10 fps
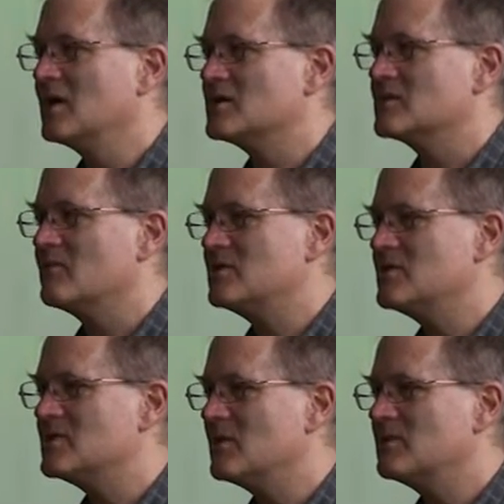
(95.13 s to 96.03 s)
So what you
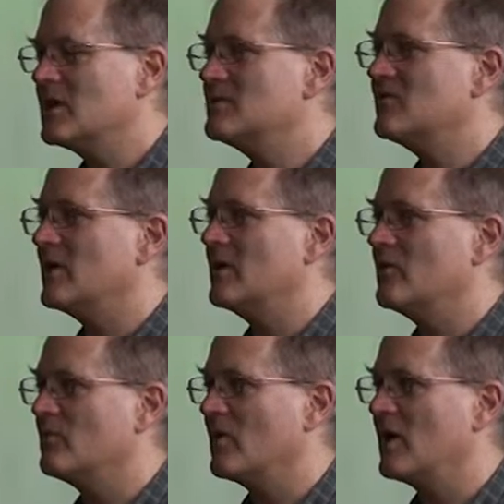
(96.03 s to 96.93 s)
sometimes find
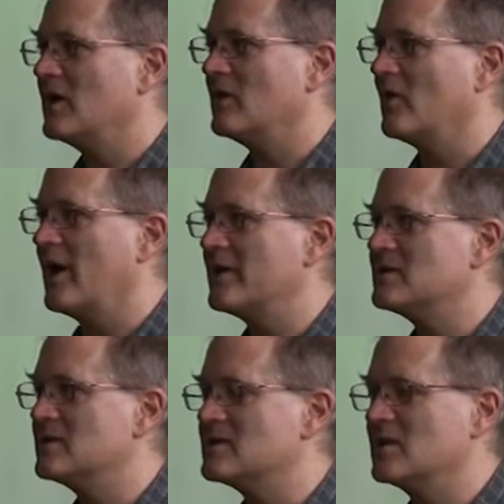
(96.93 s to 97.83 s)
with parking
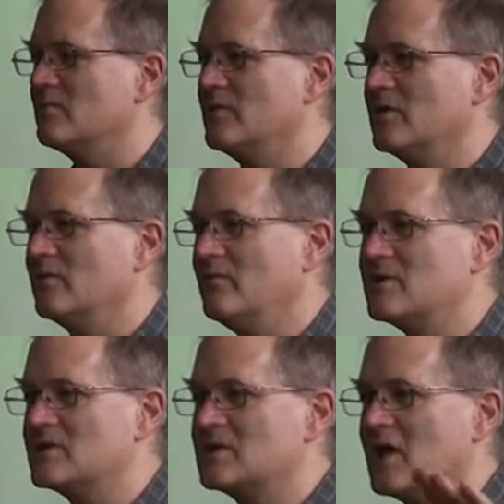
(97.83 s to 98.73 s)
lots is they're built
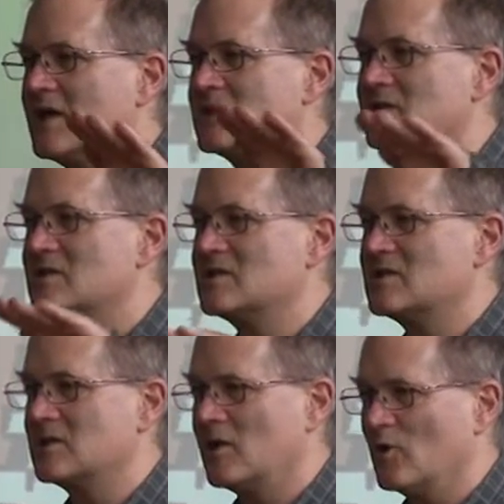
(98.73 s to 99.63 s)
with slight
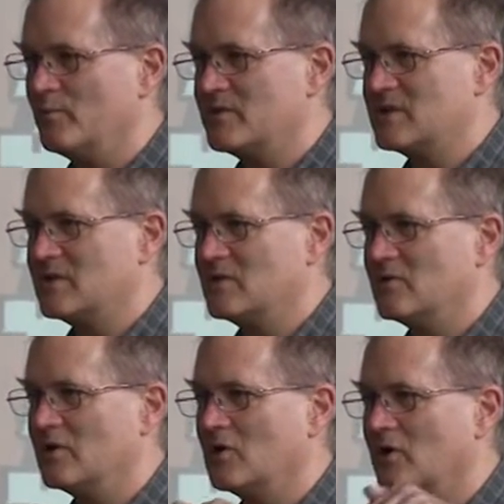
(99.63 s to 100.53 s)
slopes to
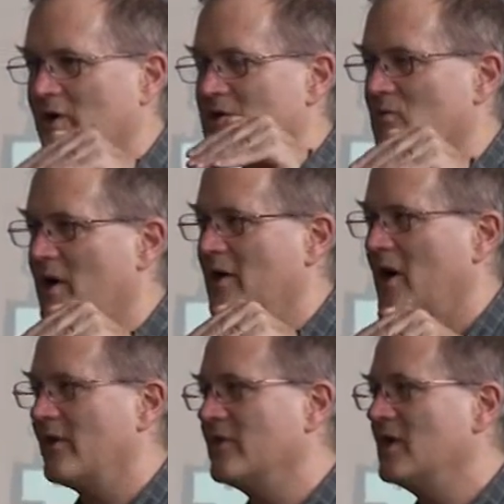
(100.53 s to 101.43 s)
encourage
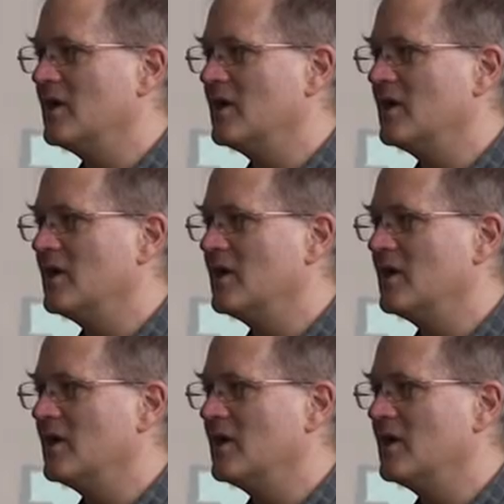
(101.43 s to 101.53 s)
runoff.